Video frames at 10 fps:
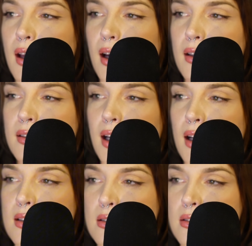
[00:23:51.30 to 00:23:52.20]
At
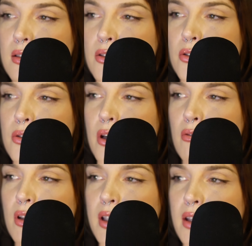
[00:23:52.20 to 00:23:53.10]
last, to her
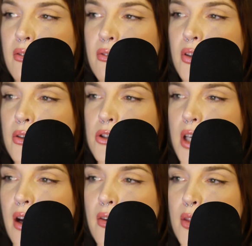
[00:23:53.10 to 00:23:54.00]
relief,
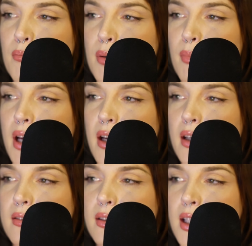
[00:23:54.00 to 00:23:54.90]
she heard them
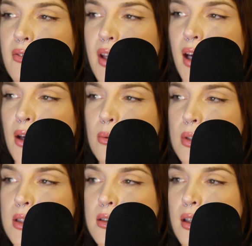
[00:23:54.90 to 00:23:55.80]
preparing to leave the
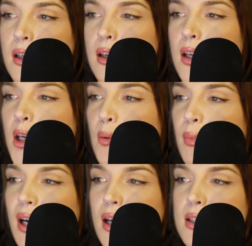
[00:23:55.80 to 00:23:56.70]
house,
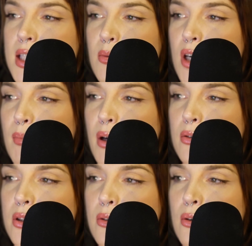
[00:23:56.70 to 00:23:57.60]
but as they were
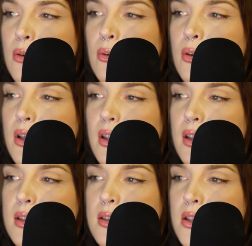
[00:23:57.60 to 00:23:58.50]
about to go,
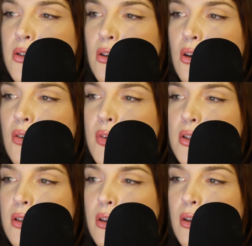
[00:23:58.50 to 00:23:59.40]
the senior
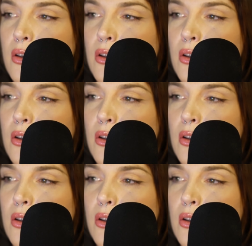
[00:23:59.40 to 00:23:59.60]
officer,